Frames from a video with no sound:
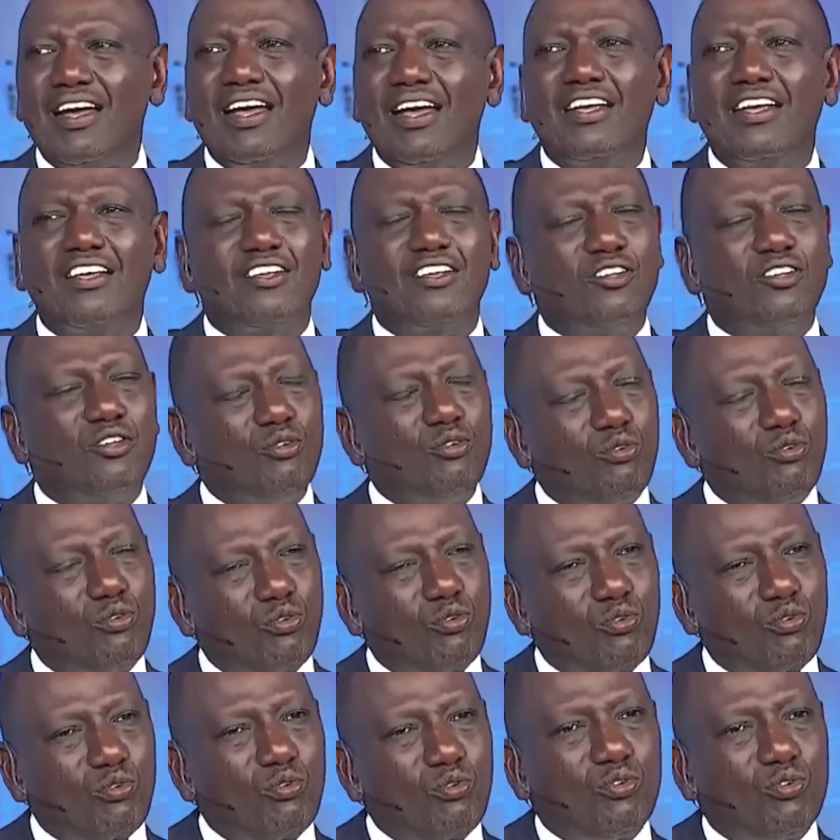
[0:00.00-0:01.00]
a
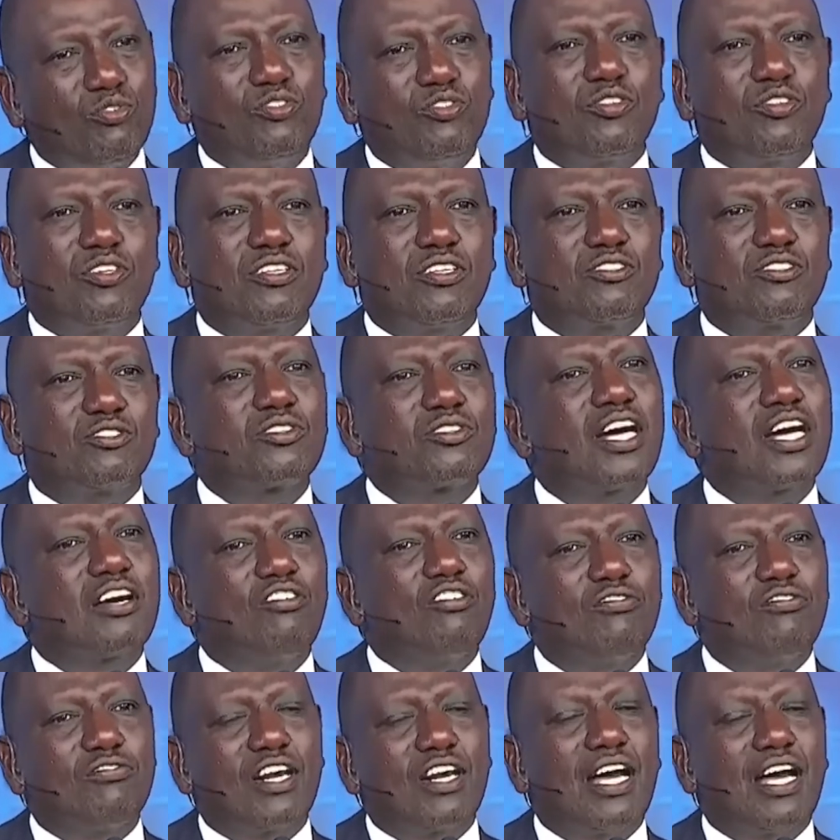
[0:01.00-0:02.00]
huge Track
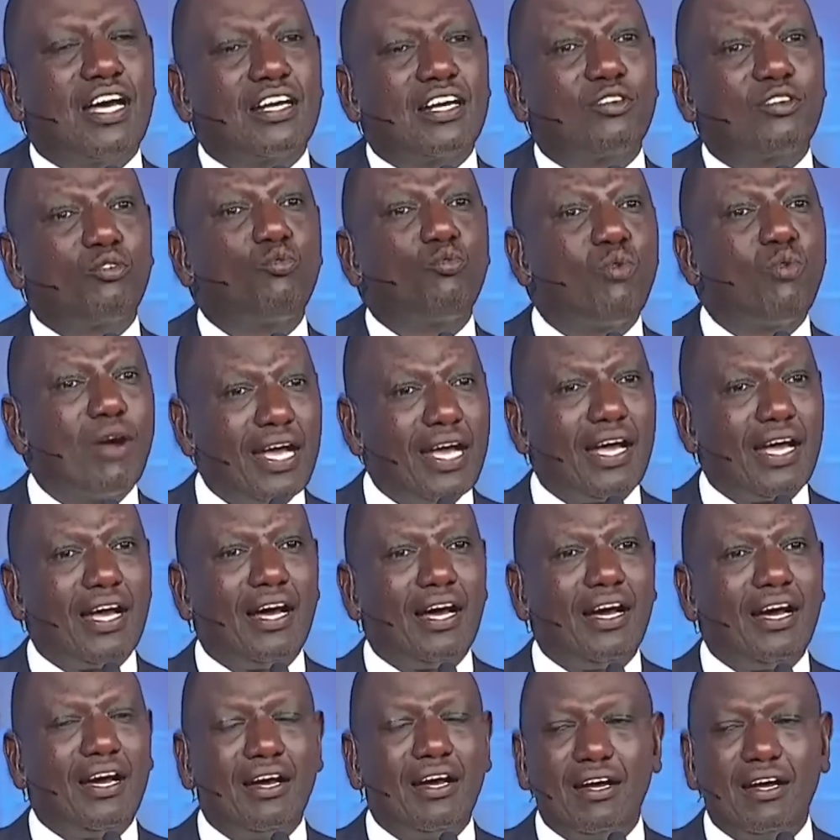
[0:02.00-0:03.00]
of land
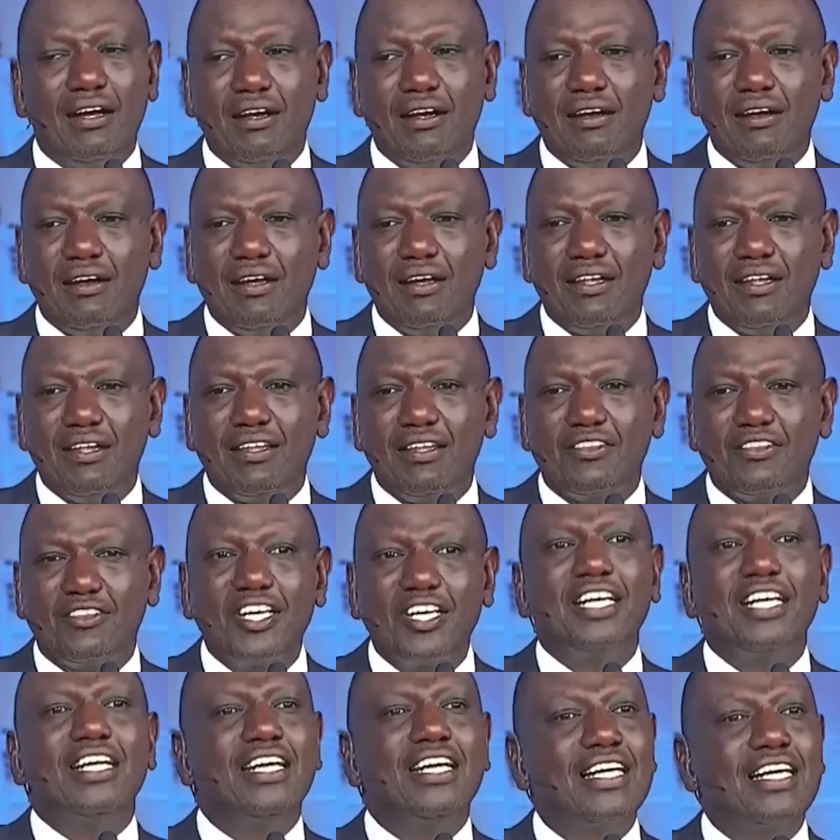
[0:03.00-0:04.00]
where
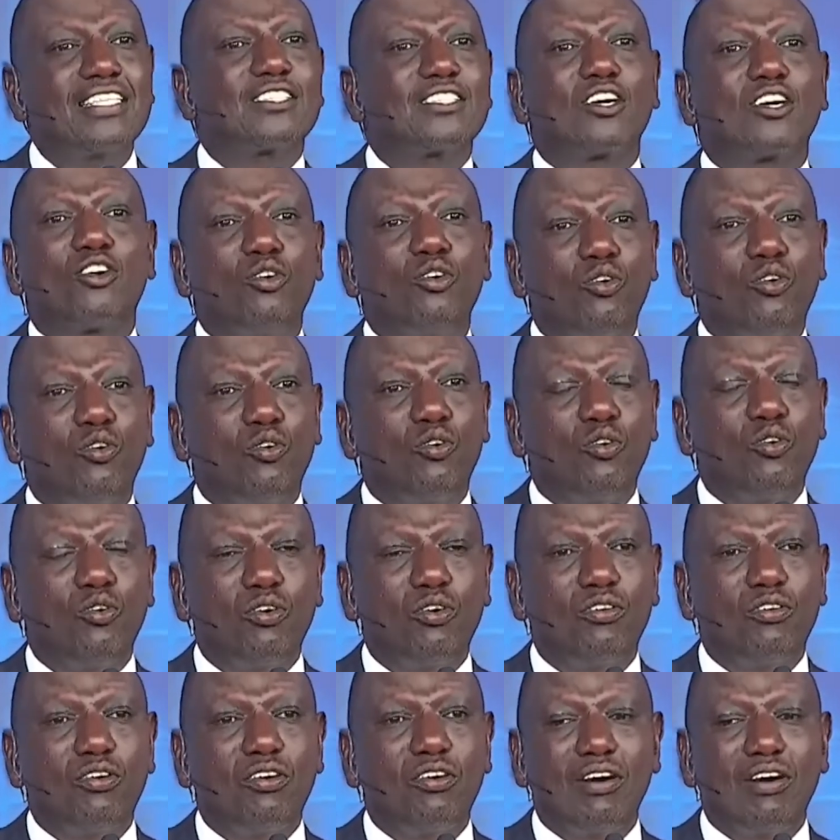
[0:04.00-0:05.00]
three years ago
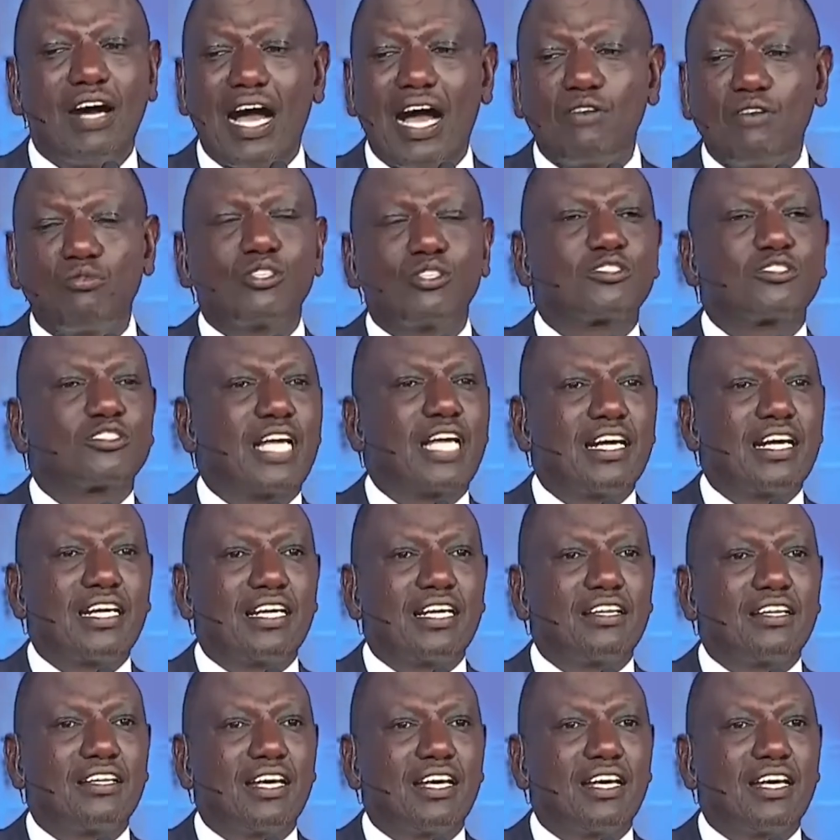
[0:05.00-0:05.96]
I was standing